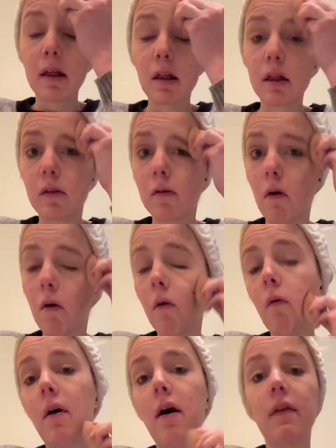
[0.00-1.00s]

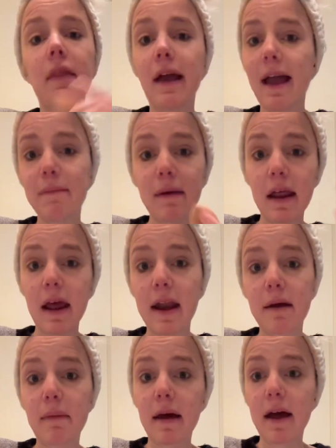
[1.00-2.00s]
So they gave me an
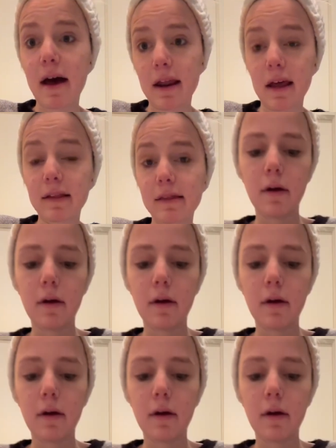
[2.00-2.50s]
antibiotic.